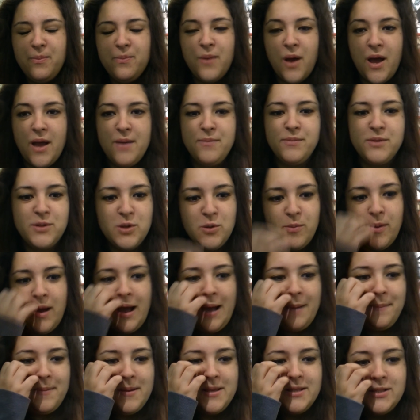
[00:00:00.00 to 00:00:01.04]
I'm super
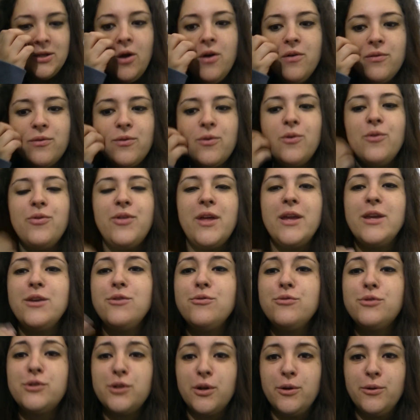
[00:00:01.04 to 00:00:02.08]
happy. So overall, thank
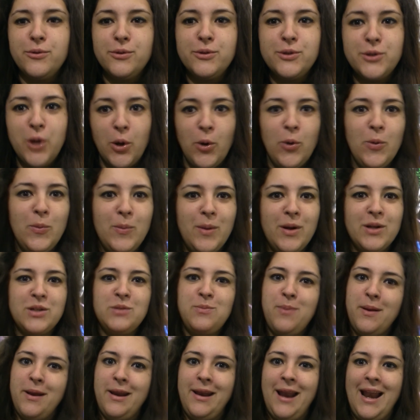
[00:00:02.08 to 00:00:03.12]
you so, so
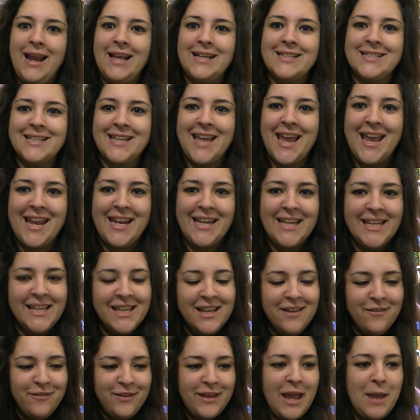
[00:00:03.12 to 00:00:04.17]
much, Ben and Alex, again,
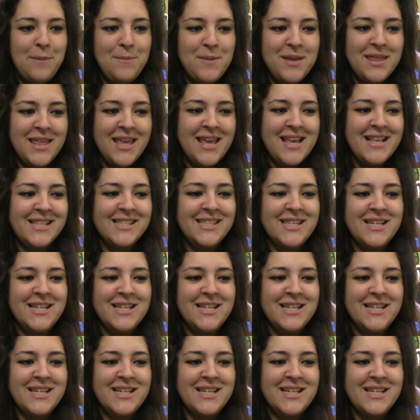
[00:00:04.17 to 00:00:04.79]
for getting me these.